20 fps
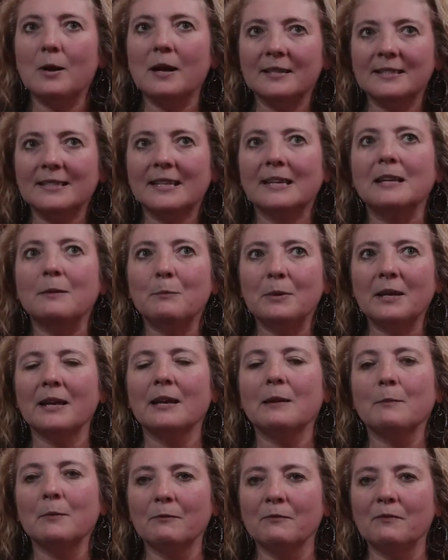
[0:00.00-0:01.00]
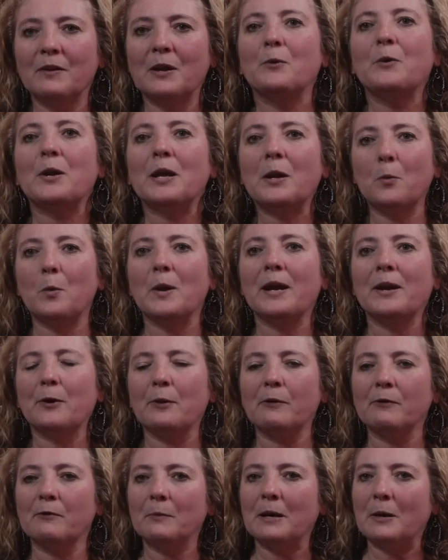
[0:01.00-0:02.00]
I suddenly became very
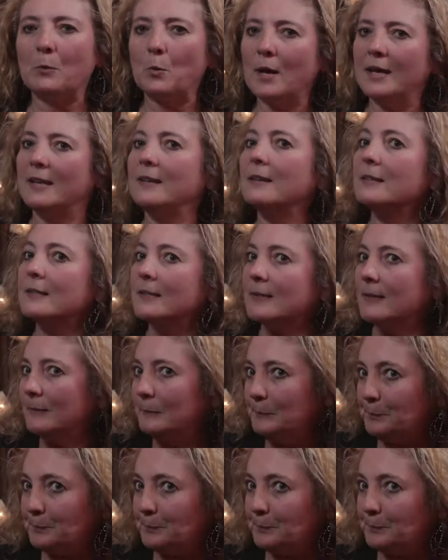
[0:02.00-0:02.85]
aware of my whiteness.